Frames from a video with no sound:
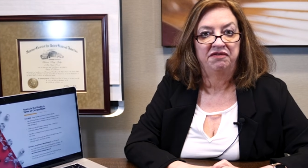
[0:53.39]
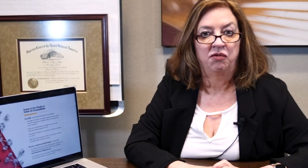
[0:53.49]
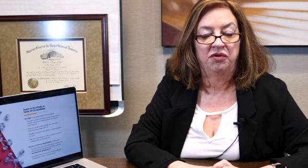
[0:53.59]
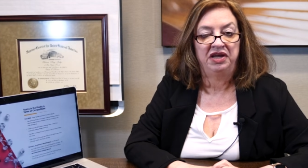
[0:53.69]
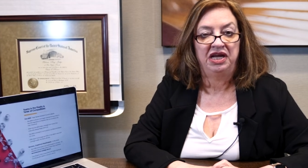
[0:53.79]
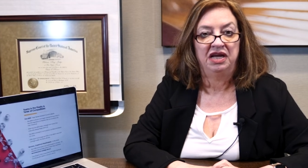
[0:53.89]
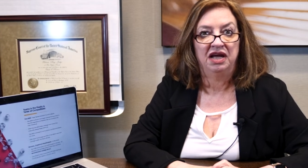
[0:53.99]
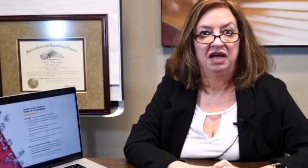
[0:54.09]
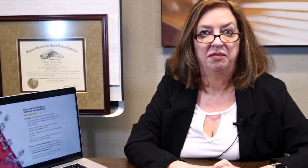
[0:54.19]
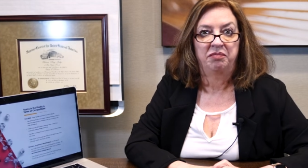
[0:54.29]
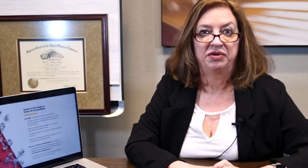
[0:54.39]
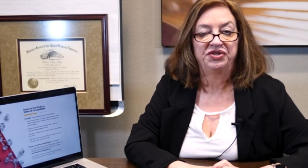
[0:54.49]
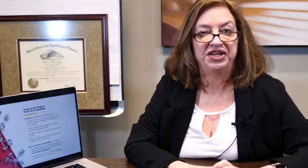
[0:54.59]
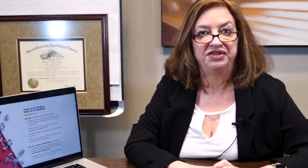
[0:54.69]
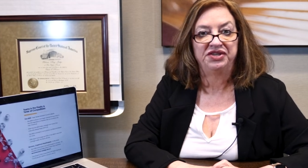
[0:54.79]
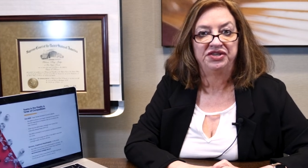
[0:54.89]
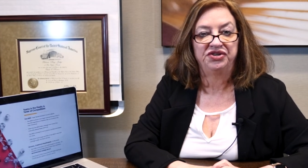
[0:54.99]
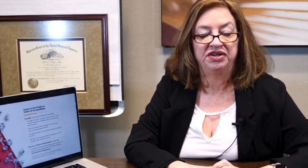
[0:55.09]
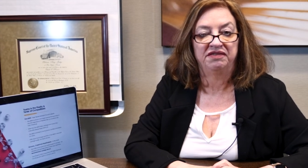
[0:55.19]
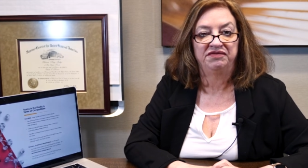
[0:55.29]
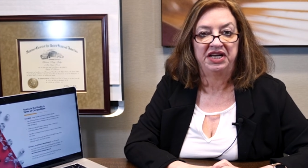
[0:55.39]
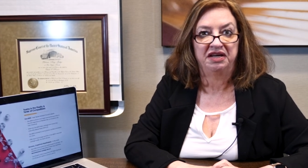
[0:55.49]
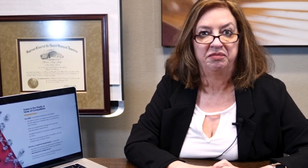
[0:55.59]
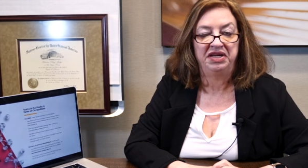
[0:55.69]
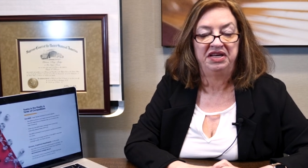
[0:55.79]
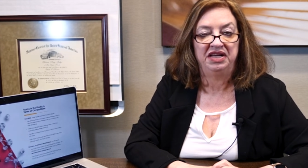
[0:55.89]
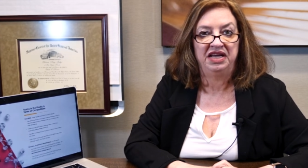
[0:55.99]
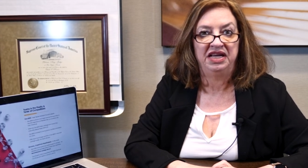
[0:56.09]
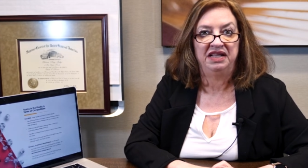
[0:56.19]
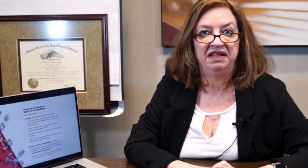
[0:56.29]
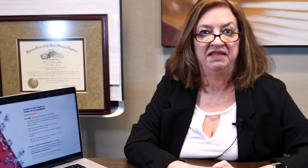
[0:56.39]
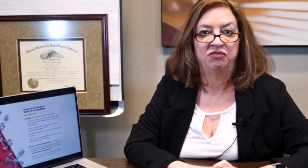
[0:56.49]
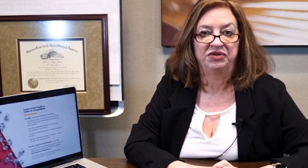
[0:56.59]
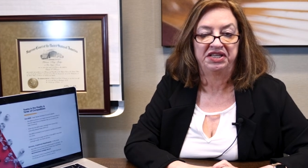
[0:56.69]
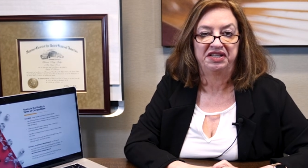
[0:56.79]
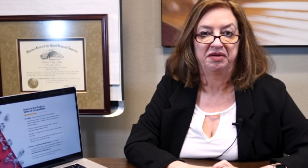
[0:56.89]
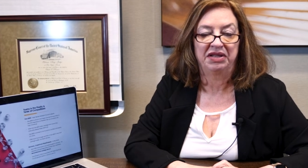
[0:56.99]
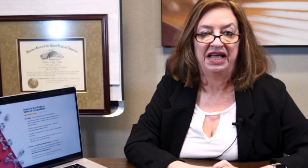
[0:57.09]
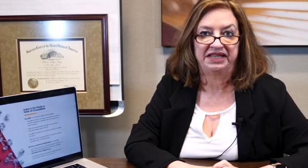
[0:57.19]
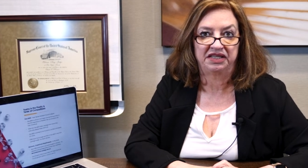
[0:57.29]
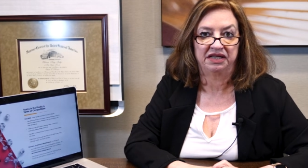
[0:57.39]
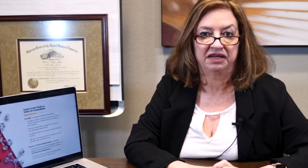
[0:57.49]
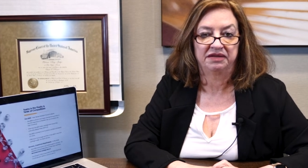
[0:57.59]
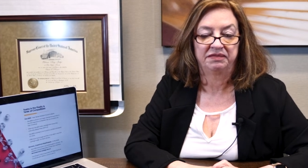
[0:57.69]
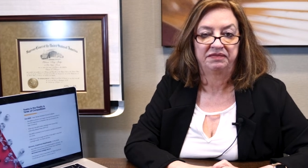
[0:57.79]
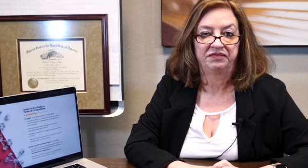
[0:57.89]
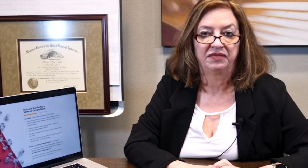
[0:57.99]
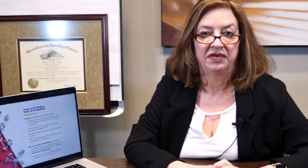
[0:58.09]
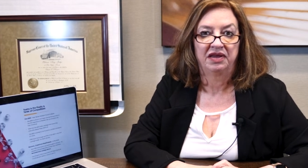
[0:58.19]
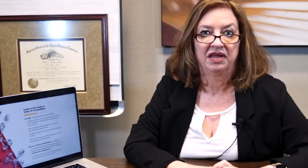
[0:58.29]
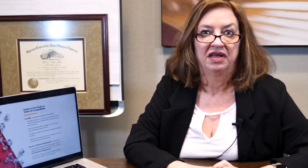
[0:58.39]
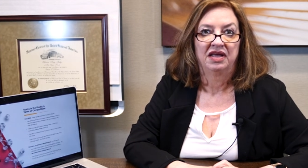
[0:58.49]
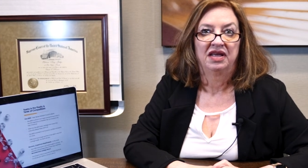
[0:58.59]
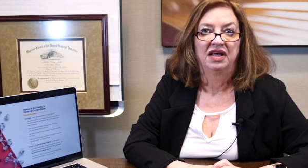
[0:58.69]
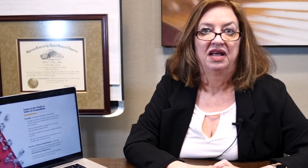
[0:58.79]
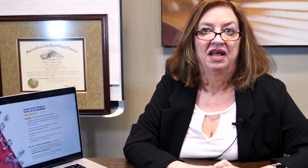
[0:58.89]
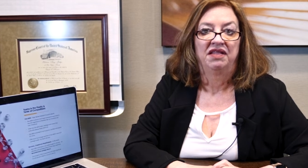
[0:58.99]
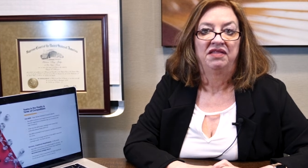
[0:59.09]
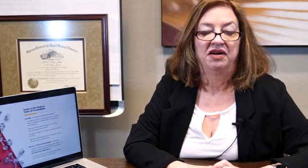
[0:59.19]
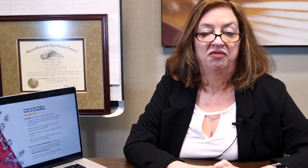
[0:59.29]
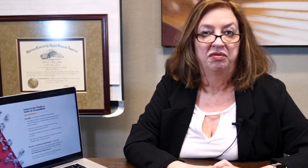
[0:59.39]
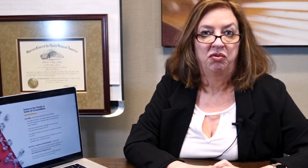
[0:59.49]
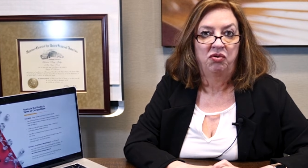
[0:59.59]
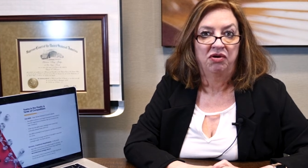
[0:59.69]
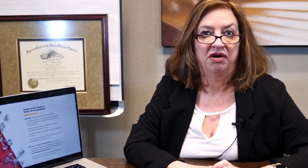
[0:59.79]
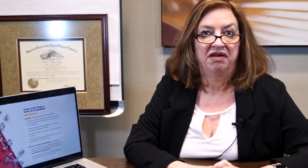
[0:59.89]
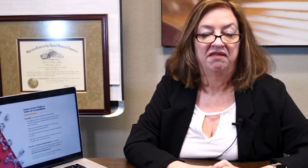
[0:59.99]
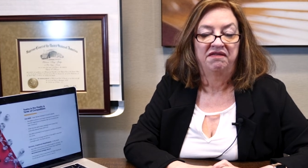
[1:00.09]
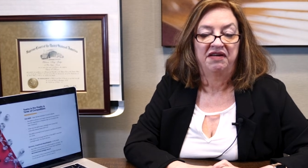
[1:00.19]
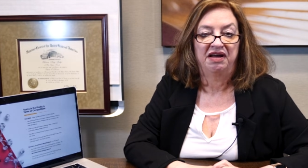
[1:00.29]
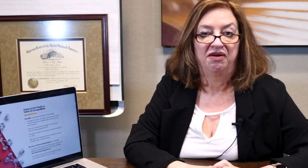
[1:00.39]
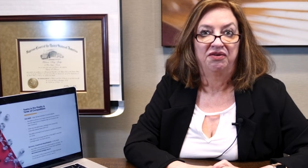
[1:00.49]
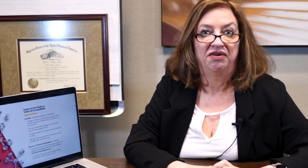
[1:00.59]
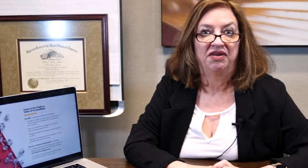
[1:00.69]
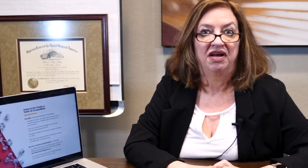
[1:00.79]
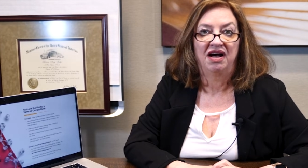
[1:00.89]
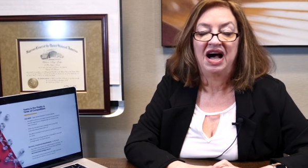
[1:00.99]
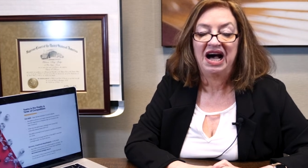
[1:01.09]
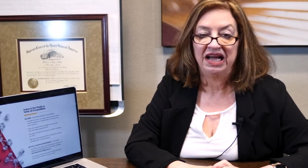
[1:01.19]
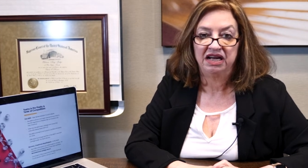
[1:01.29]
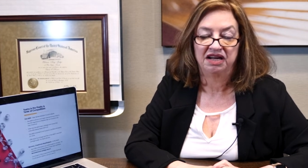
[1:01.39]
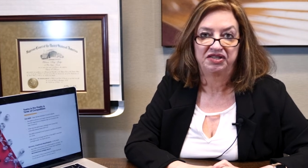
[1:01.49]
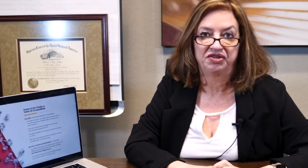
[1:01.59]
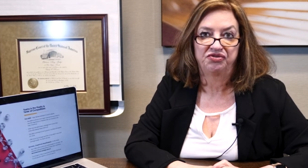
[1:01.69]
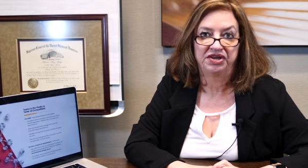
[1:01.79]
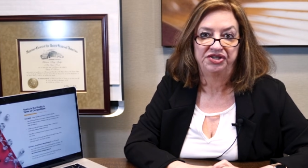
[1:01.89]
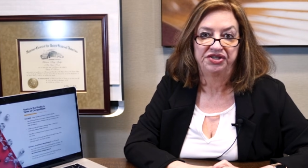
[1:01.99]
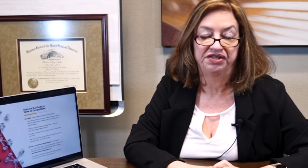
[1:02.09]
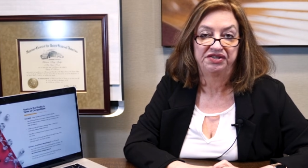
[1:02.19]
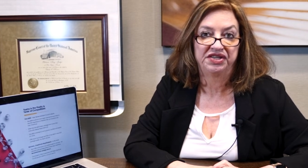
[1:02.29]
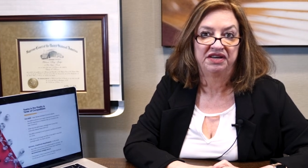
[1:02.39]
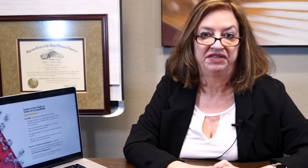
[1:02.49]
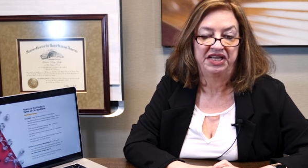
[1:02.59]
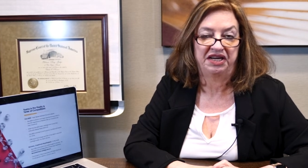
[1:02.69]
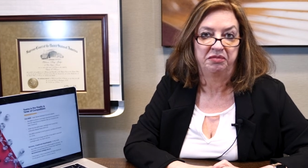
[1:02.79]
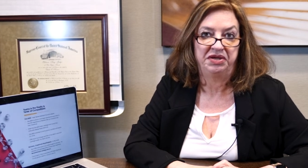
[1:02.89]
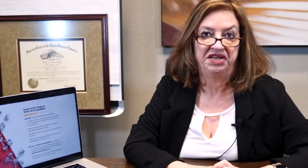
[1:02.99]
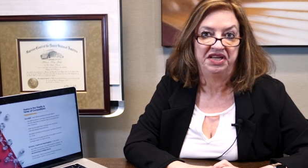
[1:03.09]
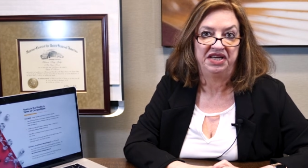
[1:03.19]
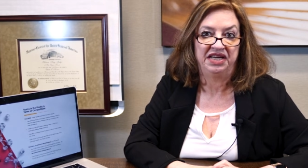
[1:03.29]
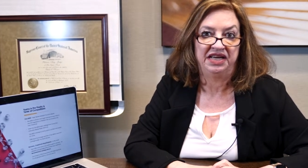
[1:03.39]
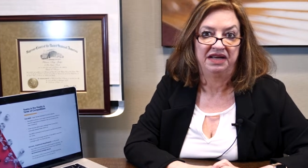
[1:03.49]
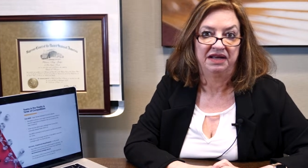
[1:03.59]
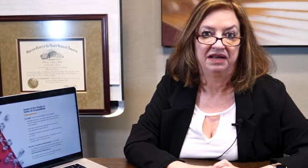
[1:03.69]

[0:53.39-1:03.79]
for the percentage of DecaBDE that was in the plastic. Their report found high concentrations of DecaBDE.